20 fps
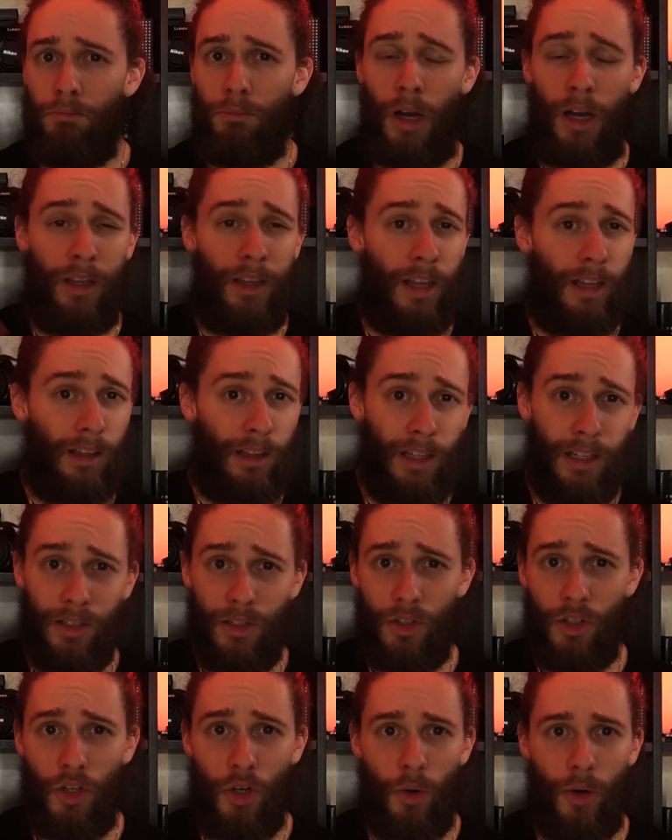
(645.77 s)
and then
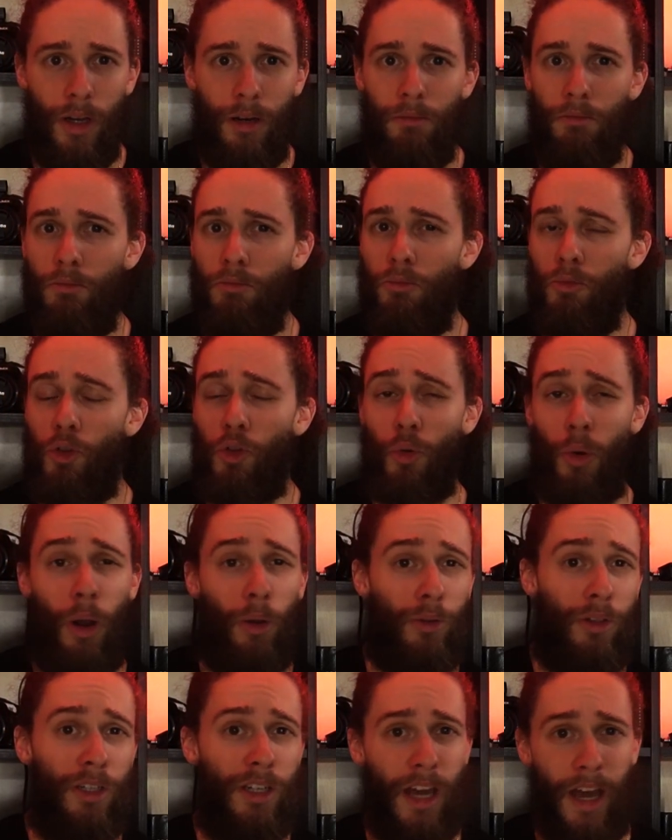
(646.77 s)
listen to it
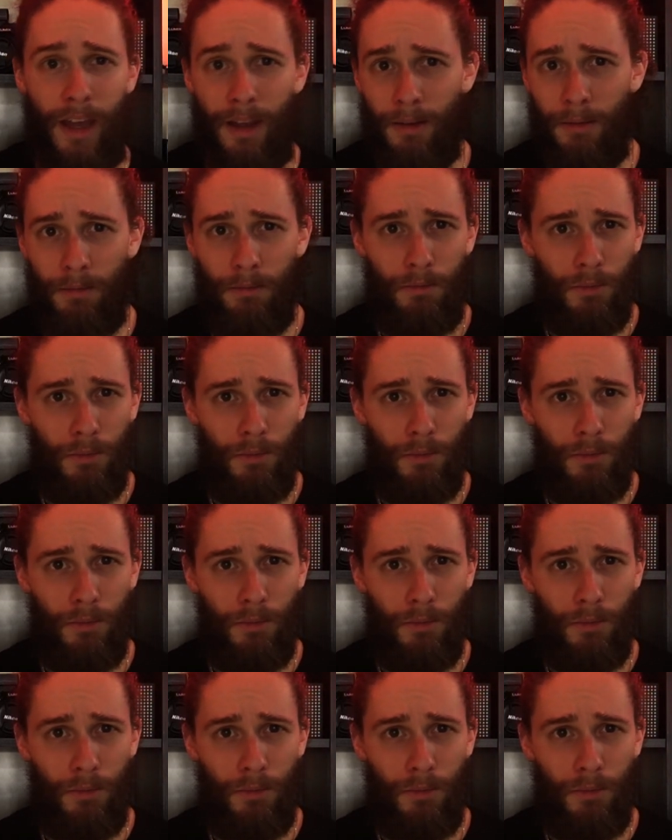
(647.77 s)
throughout the day.